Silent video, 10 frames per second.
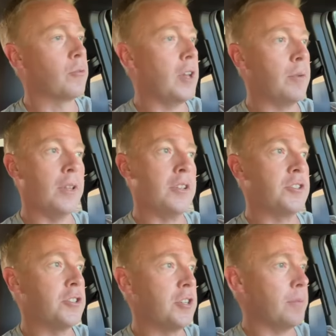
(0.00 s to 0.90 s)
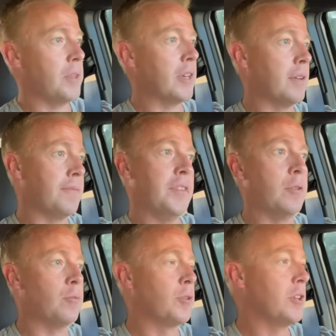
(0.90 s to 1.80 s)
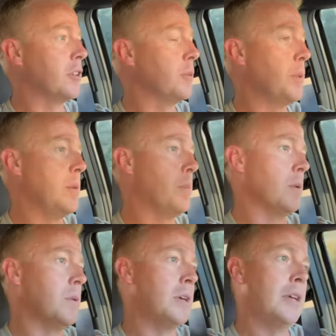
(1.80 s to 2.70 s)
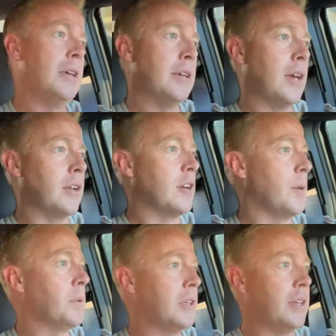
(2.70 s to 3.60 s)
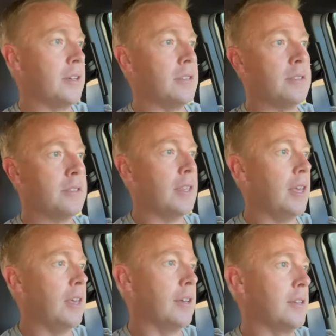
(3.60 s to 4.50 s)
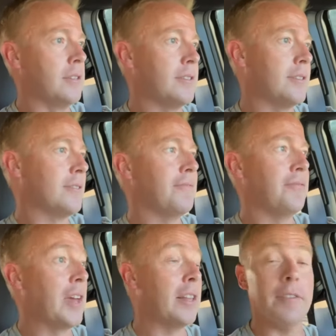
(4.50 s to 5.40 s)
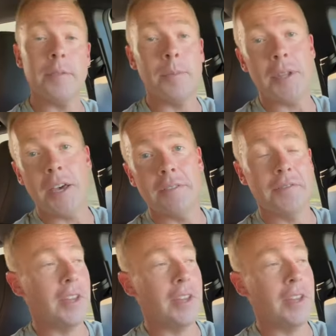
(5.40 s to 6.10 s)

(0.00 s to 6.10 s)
Great relationship. They get, they're really good people, got a couple of kids, and I love them to death.